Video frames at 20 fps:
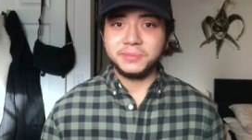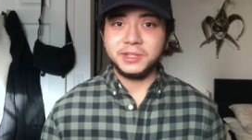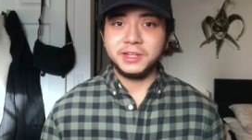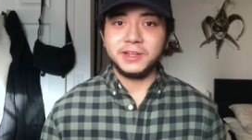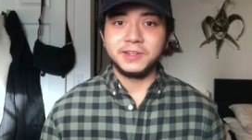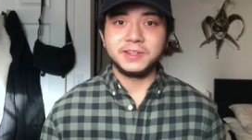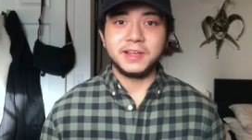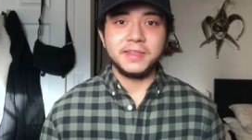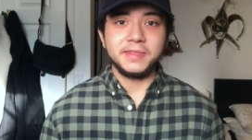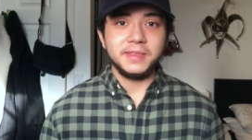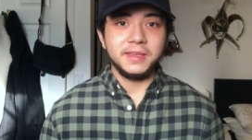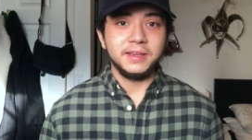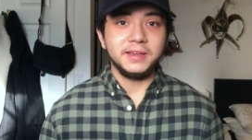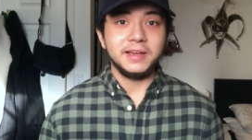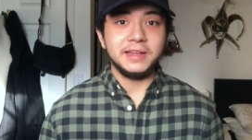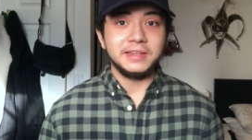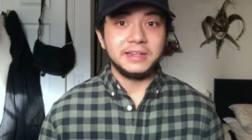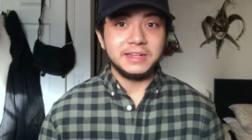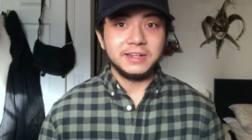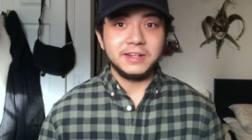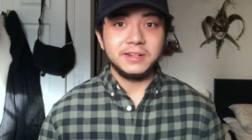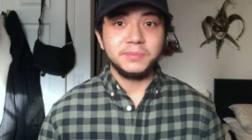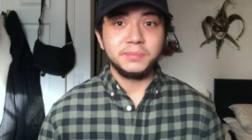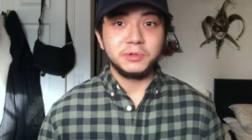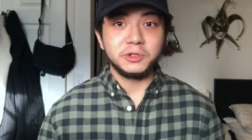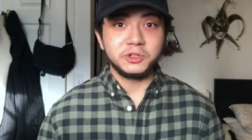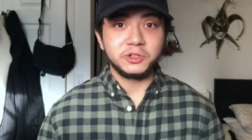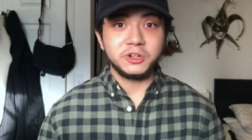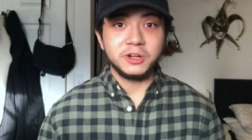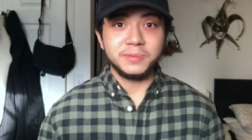because I think I needed
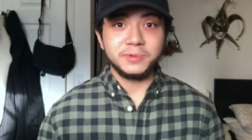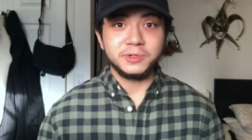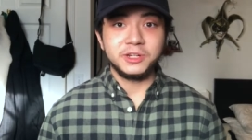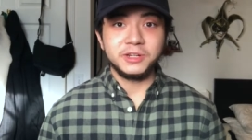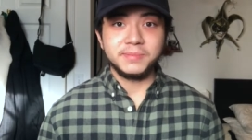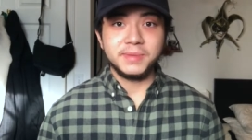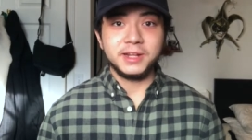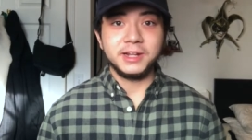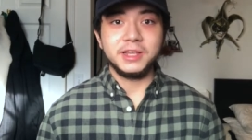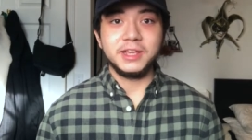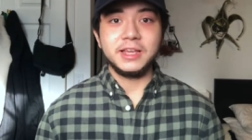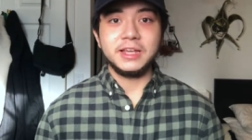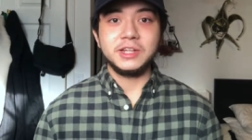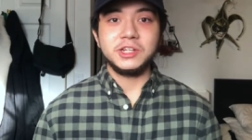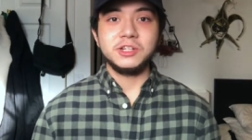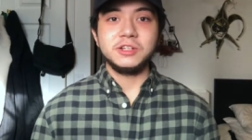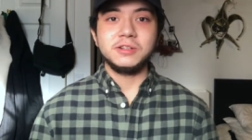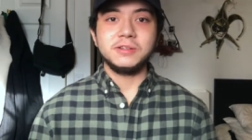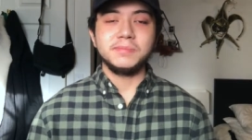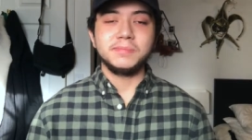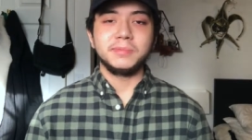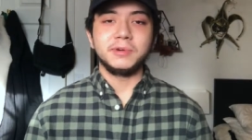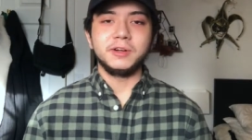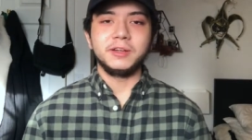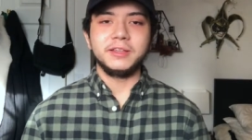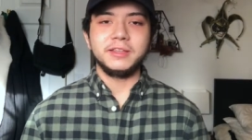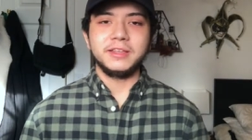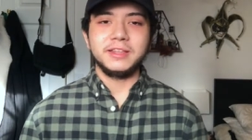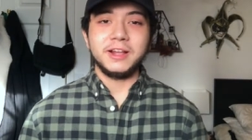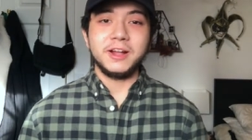prescription medication,
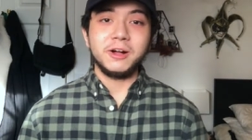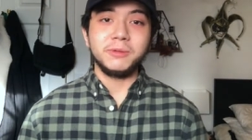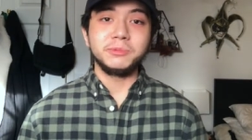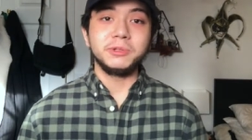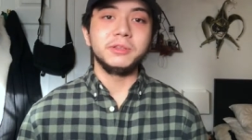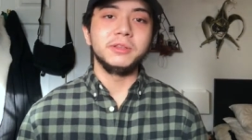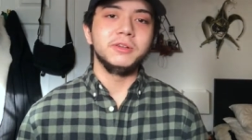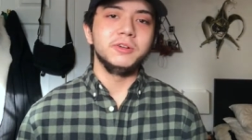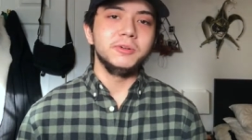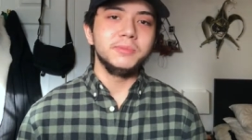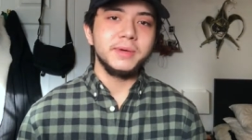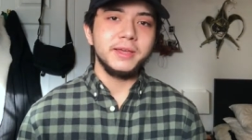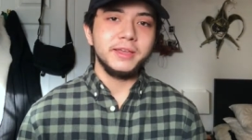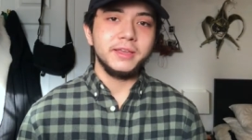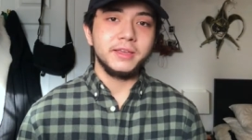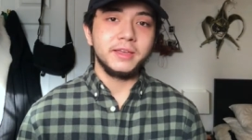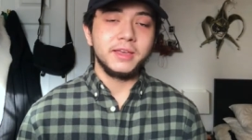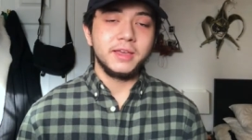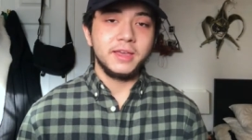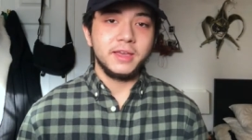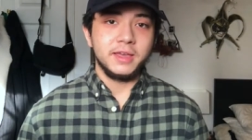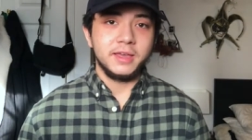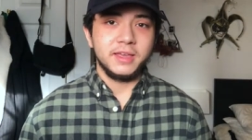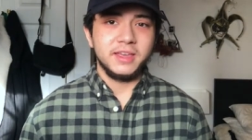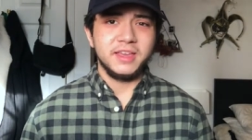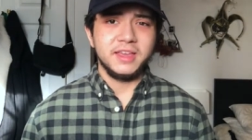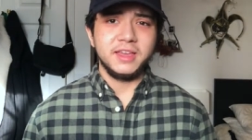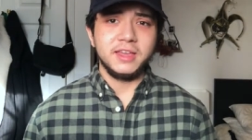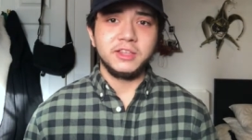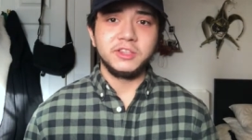but it helped a little bit.
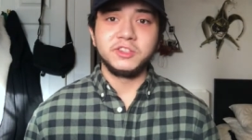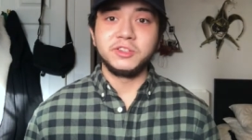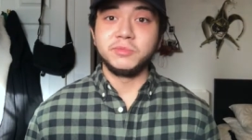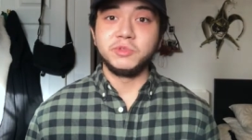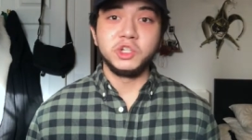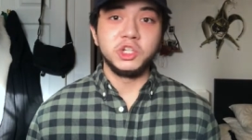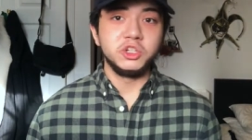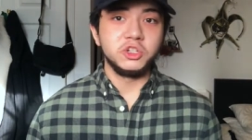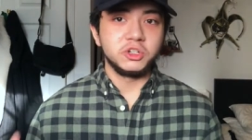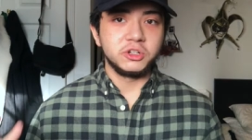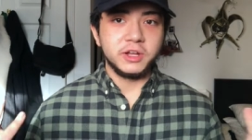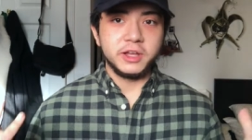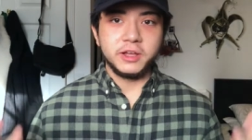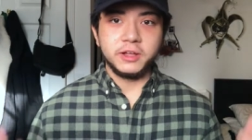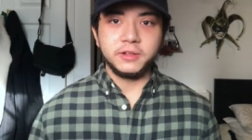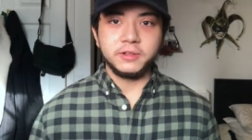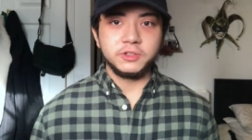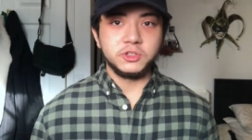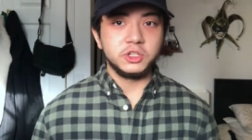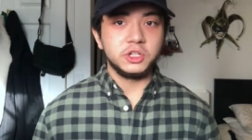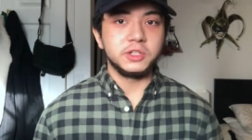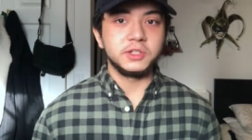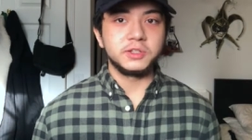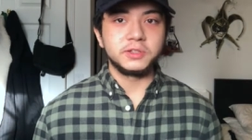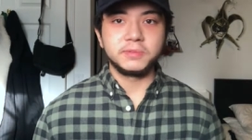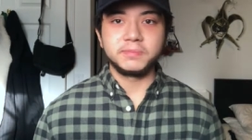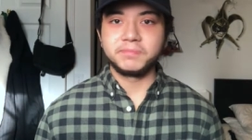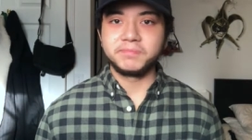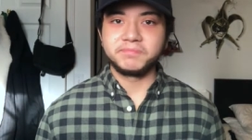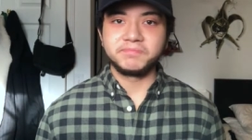And some ginger ale and just
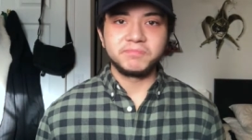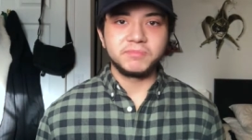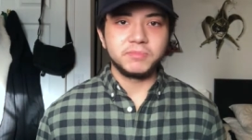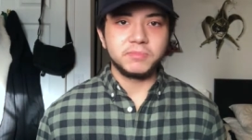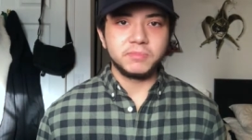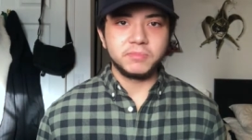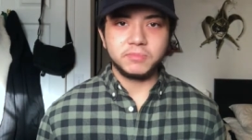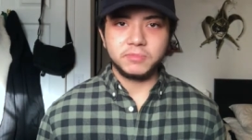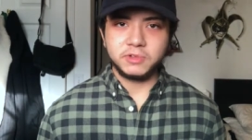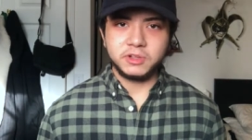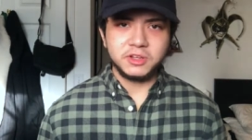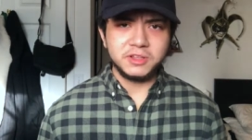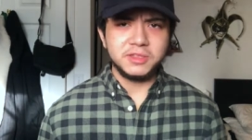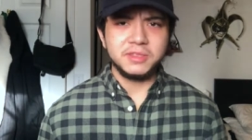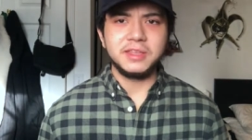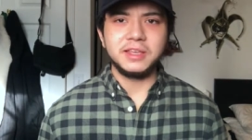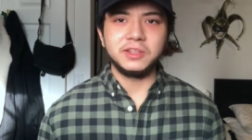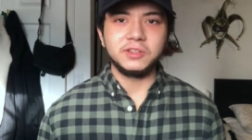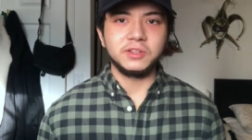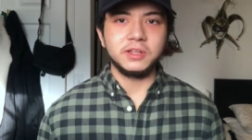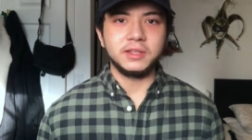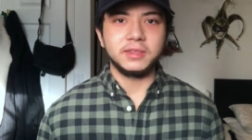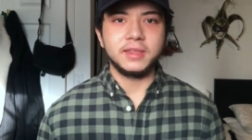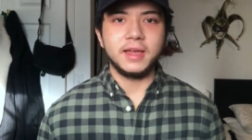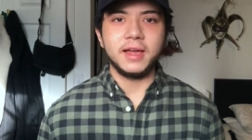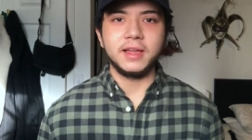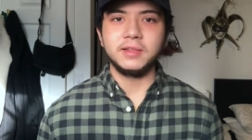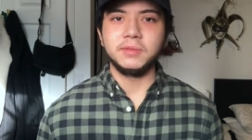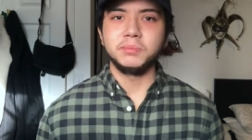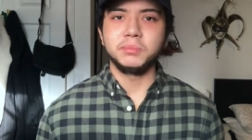good things like
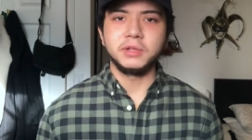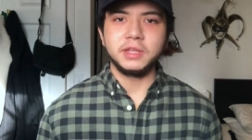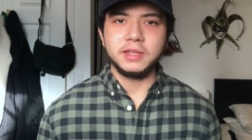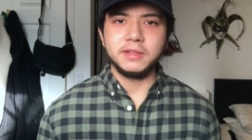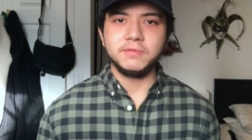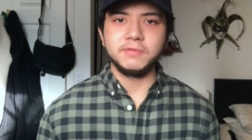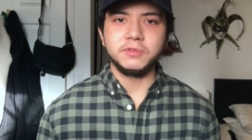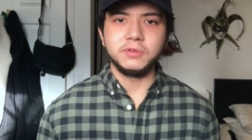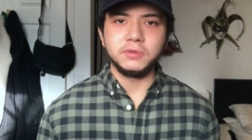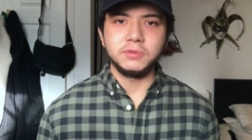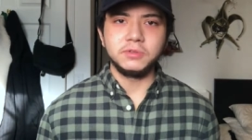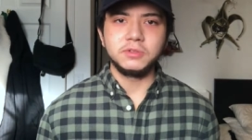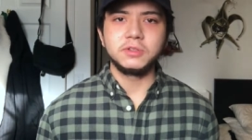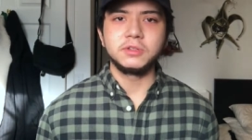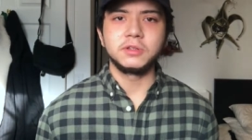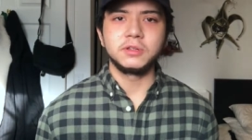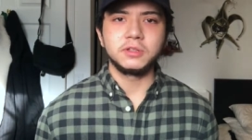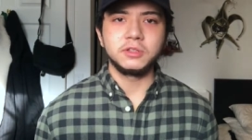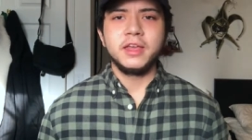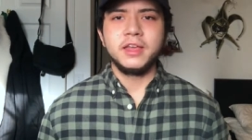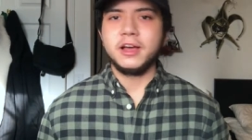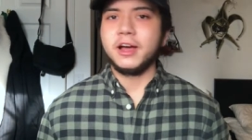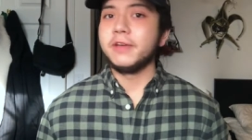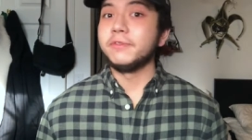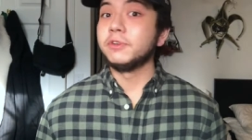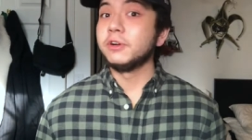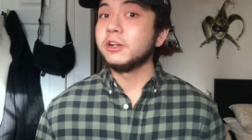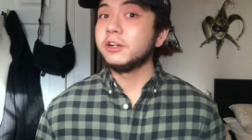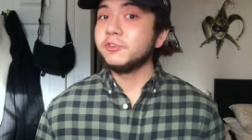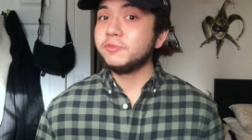that, and plain foods.
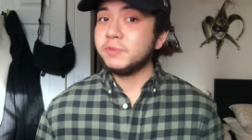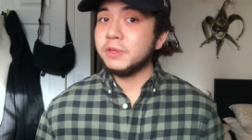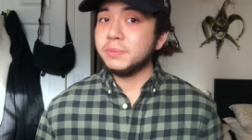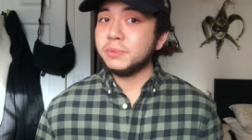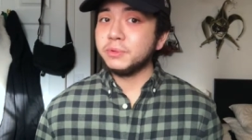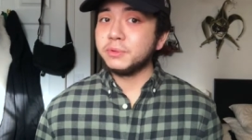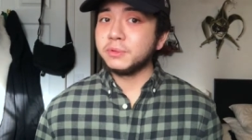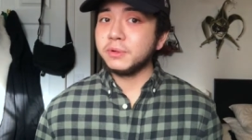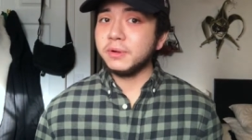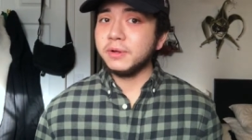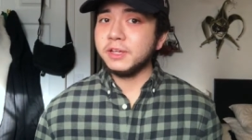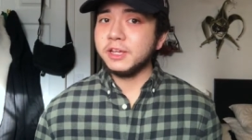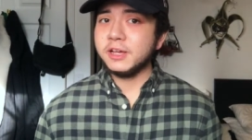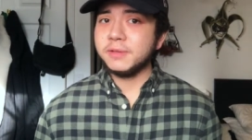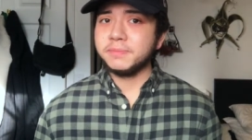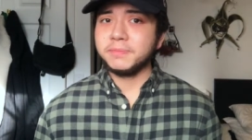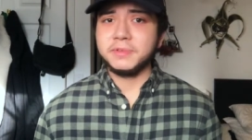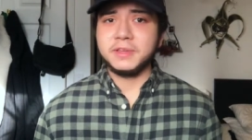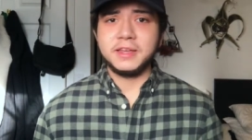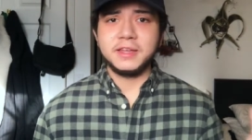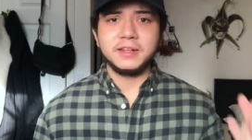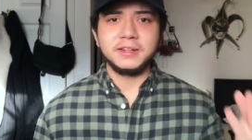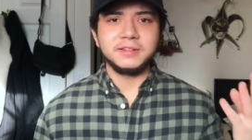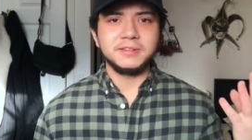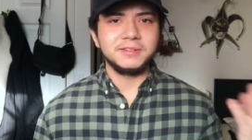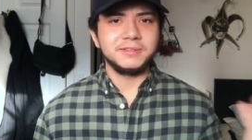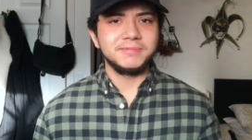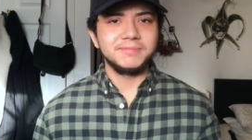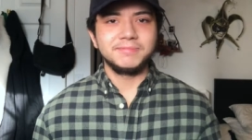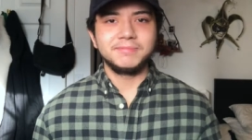I've heard of people throwing up
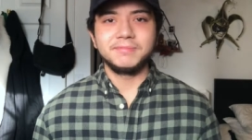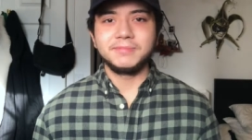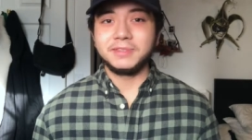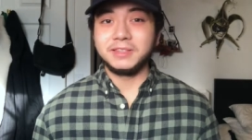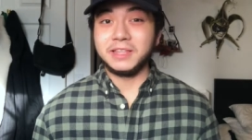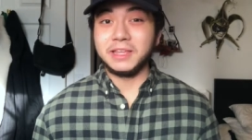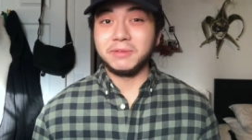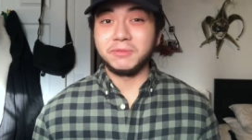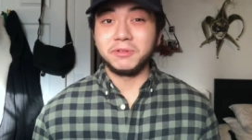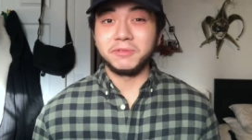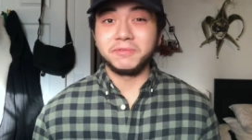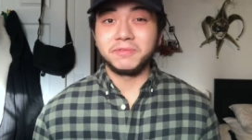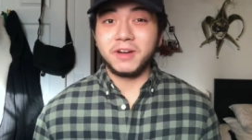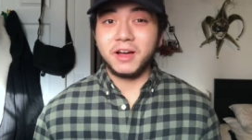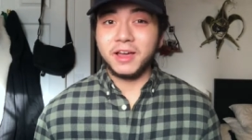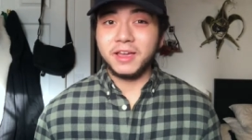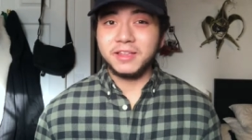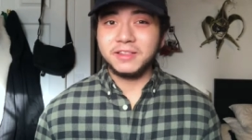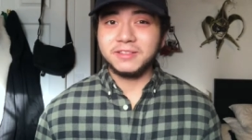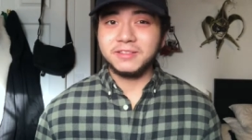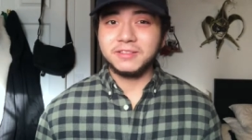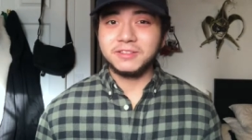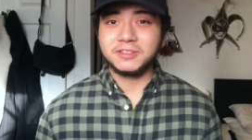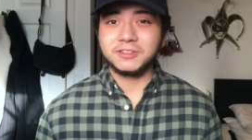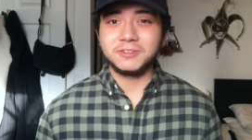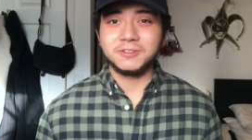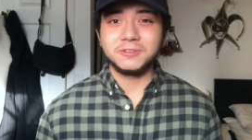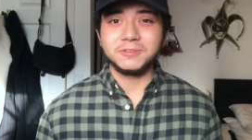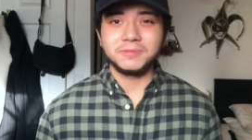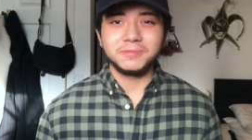and they were fine,
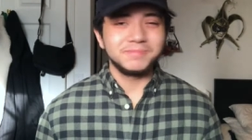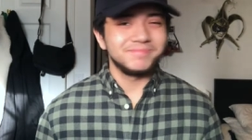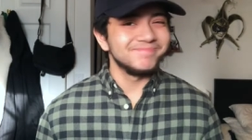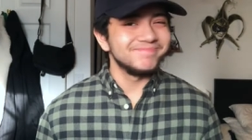so